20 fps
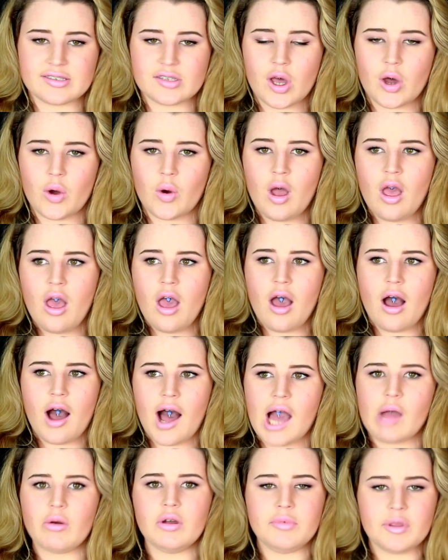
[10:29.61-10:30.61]
So
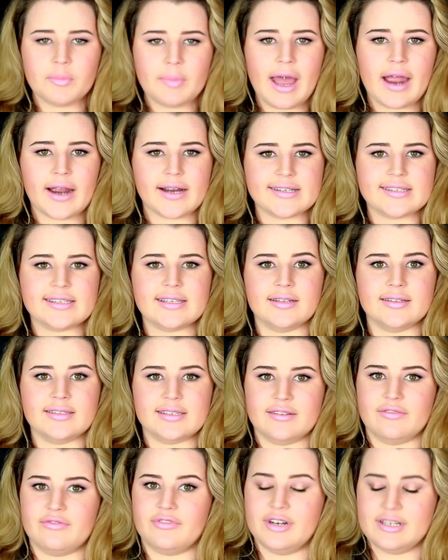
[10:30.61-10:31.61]
I would be Paris
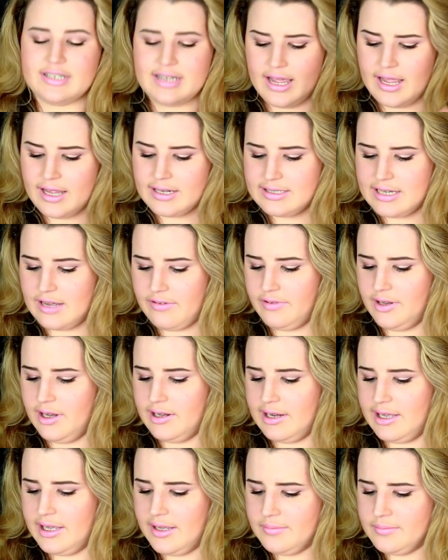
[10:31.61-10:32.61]
Hilton for a day,
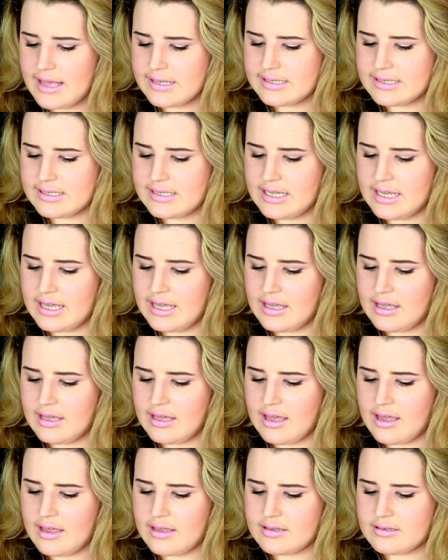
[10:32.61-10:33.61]
definitely.
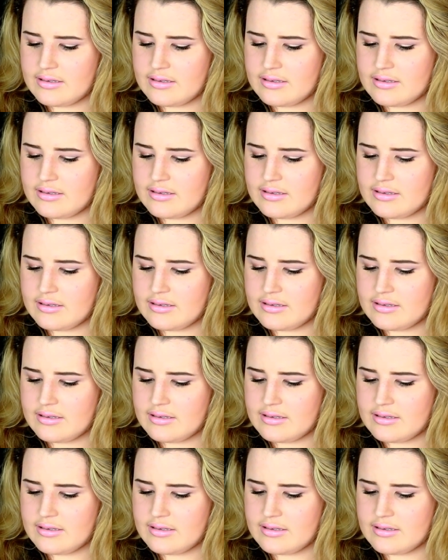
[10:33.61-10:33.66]
STFU,